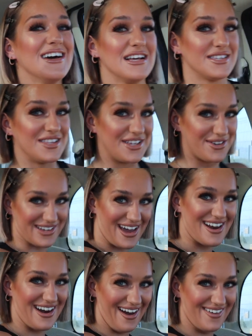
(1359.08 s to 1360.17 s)
He's in the
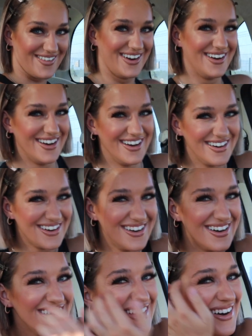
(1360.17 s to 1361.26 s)
UK
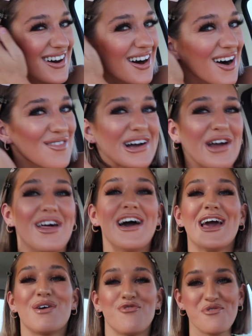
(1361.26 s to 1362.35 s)
now. Oh my god,
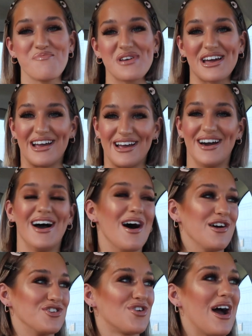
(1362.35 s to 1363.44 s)
it wouldn't be
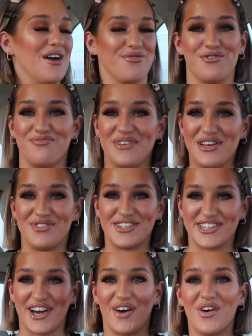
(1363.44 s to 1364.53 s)
a drive with me
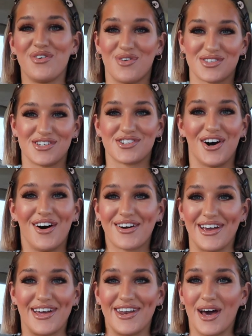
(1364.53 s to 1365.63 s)
video if I wasn't
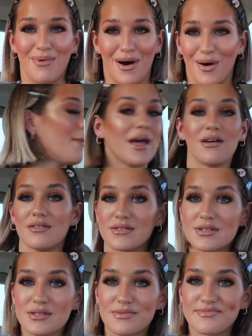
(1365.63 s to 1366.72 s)
talking about
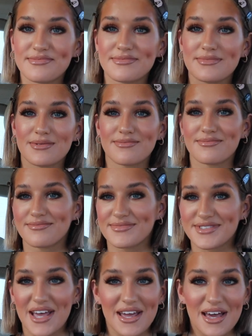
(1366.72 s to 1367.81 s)
males,
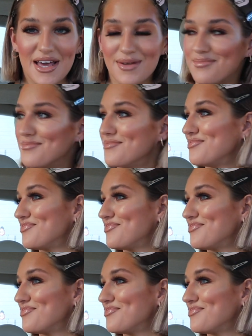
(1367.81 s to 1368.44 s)
dating,